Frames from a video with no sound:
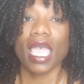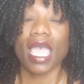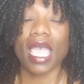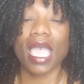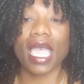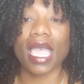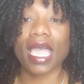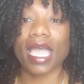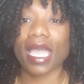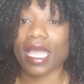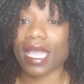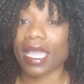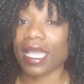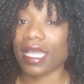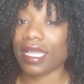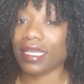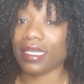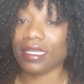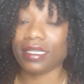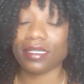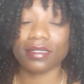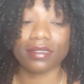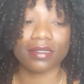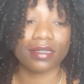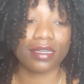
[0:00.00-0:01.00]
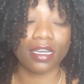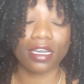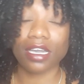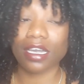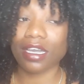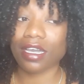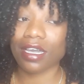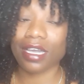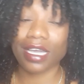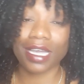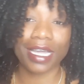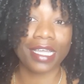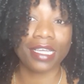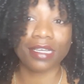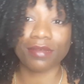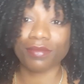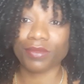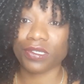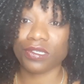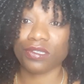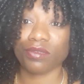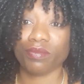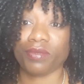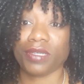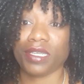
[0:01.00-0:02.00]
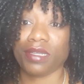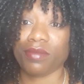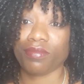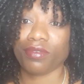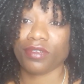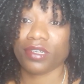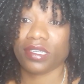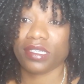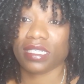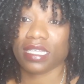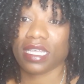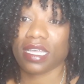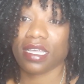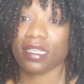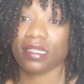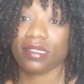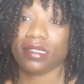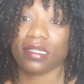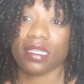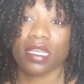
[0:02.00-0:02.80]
I am super impressed, guys.